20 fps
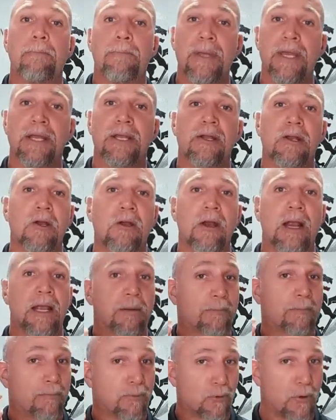Bigger
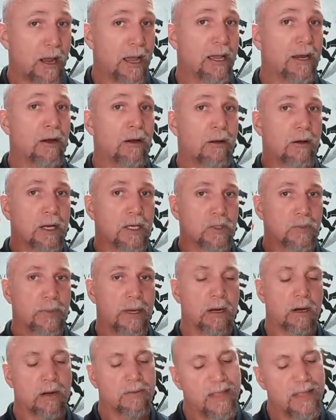and brighter is better.